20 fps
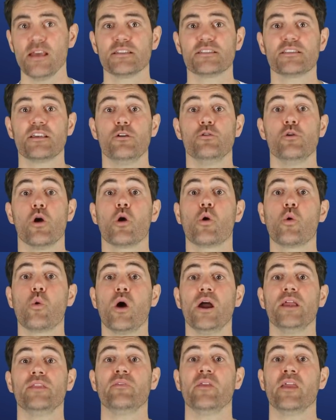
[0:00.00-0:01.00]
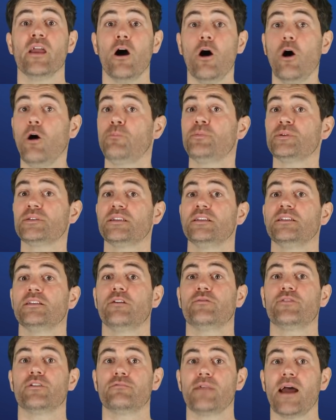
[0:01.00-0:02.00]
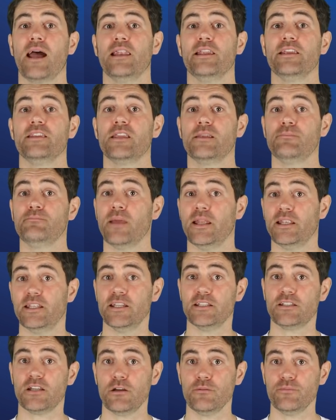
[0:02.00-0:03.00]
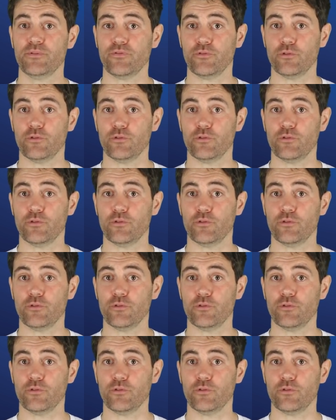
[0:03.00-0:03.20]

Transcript: So, quite the opposite of the rally that many had hoped